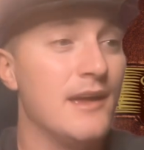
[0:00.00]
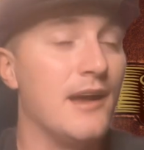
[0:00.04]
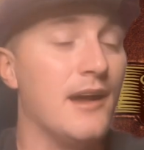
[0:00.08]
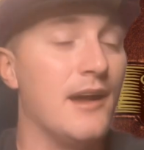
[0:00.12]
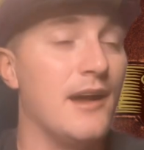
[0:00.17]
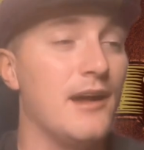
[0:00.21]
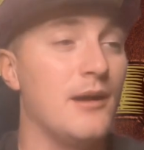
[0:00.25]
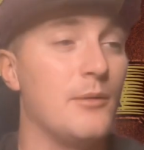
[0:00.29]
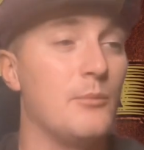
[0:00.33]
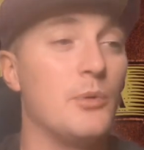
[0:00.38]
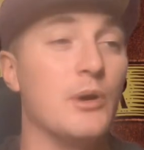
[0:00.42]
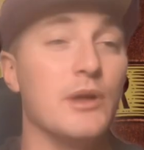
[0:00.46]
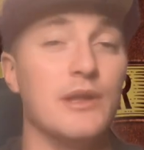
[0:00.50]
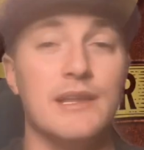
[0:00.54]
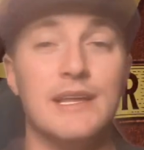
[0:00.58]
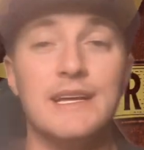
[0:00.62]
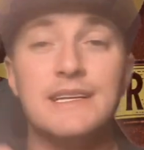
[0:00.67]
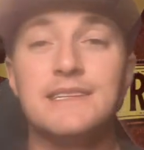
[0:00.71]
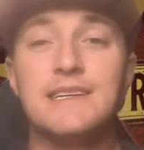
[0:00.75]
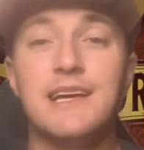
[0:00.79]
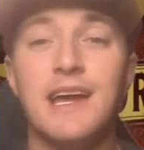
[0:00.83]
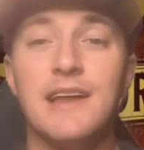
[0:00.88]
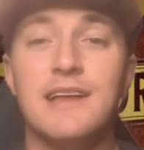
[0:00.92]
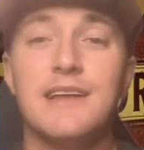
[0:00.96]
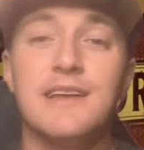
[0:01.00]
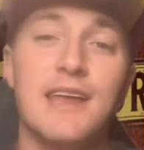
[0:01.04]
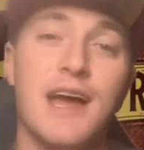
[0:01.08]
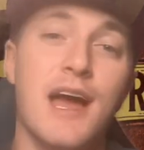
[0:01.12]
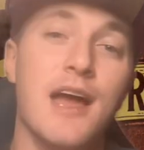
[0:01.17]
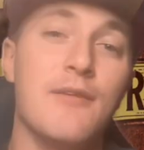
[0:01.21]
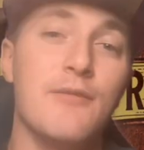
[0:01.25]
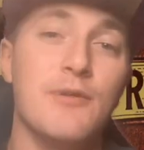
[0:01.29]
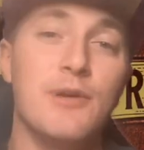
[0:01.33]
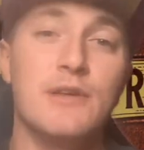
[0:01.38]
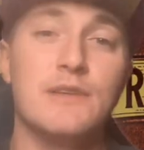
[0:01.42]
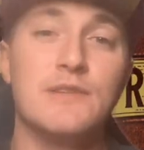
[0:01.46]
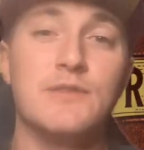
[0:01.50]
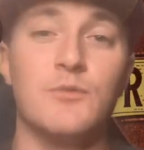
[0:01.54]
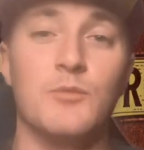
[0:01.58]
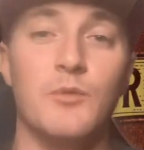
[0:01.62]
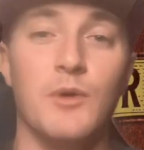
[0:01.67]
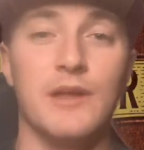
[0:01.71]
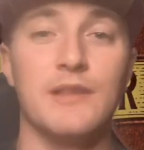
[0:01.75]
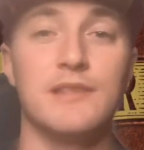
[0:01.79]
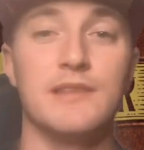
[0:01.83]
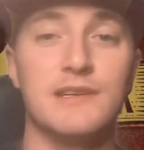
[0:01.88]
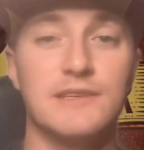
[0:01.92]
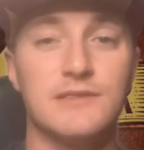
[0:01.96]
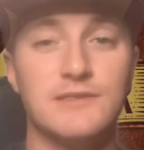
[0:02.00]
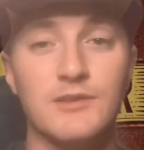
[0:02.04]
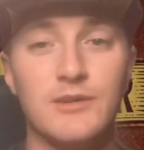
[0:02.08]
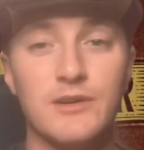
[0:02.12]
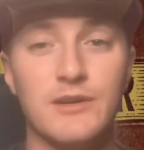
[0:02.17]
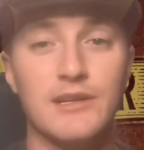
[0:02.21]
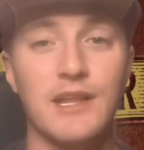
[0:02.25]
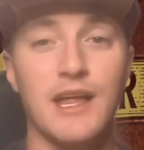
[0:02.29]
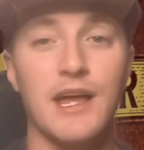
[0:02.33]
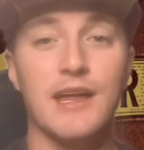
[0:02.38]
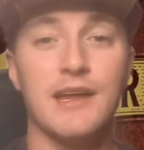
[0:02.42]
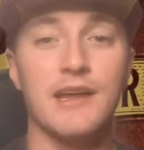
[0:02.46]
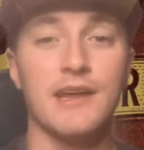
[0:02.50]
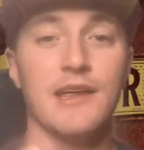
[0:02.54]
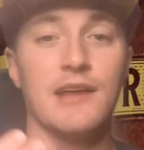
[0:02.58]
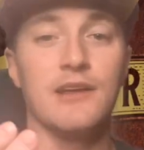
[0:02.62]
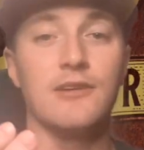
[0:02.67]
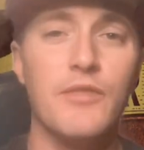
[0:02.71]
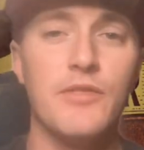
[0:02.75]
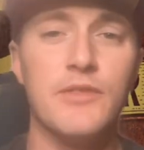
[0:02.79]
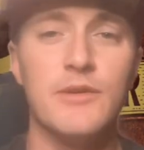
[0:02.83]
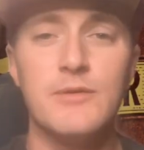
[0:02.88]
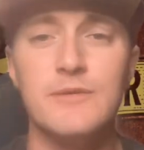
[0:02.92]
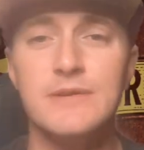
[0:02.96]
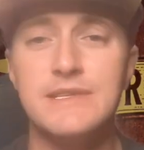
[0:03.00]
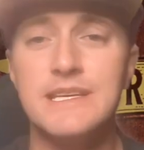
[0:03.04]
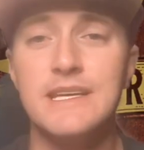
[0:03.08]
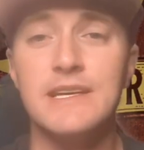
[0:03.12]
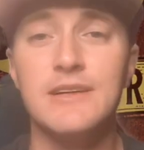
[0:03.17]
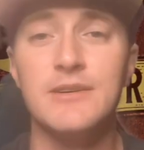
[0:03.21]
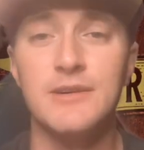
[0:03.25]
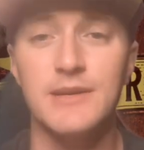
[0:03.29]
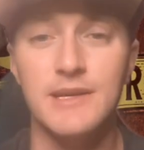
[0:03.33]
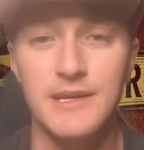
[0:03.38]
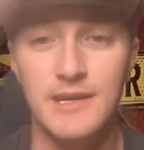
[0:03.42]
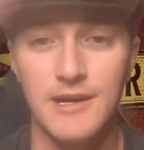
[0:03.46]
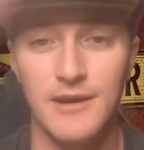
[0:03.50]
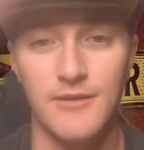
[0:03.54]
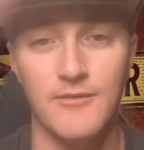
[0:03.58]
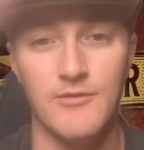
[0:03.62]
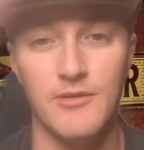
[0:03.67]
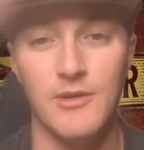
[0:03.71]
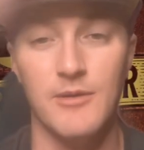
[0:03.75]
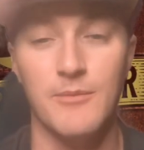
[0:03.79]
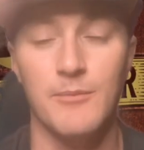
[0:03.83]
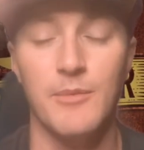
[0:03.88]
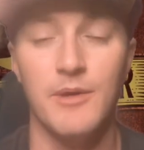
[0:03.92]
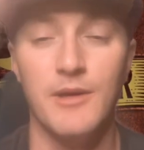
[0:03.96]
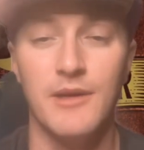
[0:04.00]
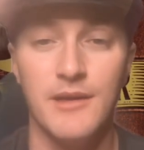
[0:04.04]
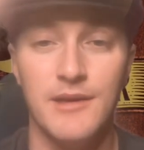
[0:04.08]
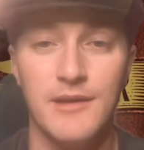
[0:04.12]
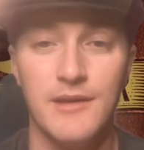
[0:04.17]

Um, but let's kind of dive into what these look like and what the utility of them